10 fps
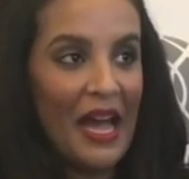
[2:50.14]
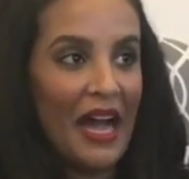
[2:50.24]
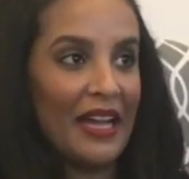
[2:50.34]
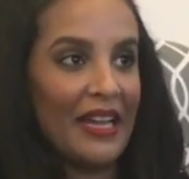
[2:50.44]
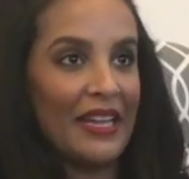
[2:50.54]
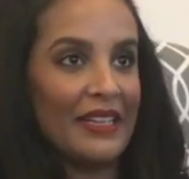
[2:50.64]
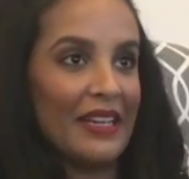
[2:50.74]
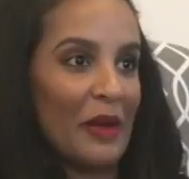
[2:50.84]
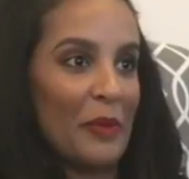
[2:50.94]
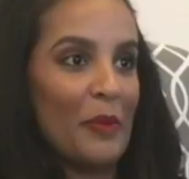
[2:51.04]
I
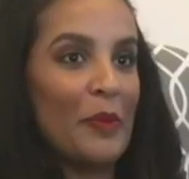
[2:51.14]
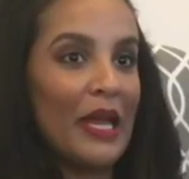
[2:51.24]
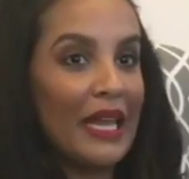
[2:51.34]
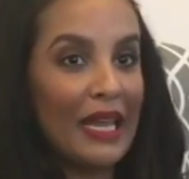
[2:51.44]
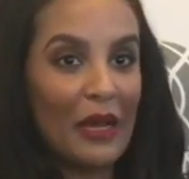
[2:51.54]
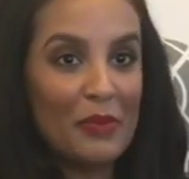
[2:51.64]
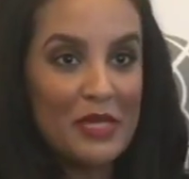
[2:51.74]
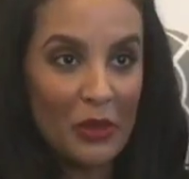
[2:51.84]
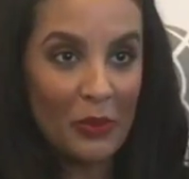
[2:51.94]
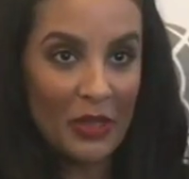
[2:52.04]
ended up picking up
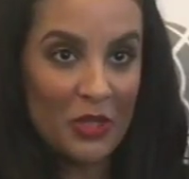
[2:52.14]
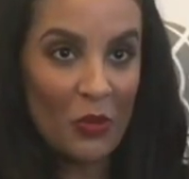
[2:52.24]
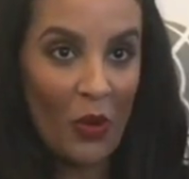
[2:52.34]
so much